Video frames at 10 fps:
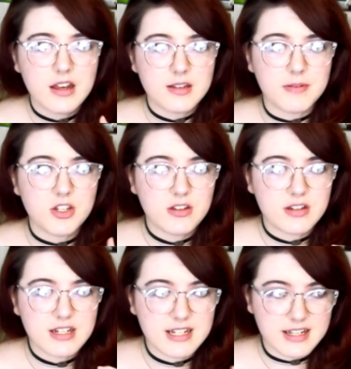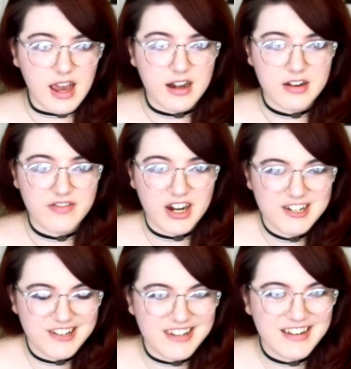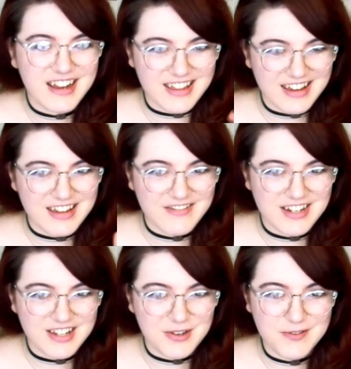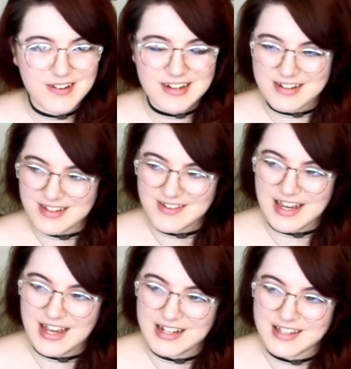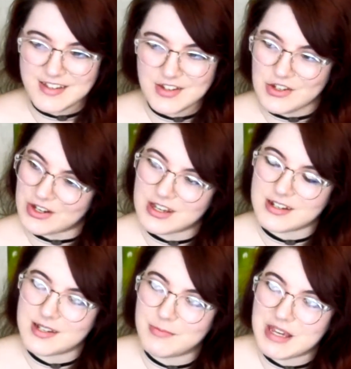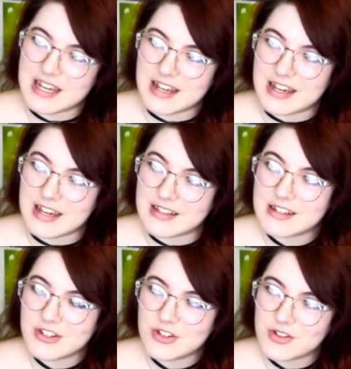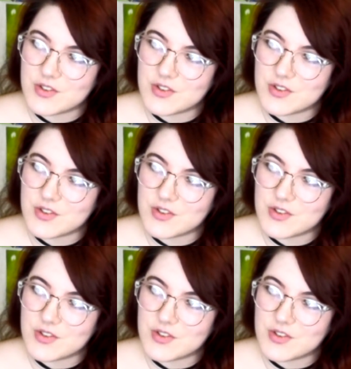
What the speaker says: Especially the designer version. I like that one too. And also that has Suga speaking English.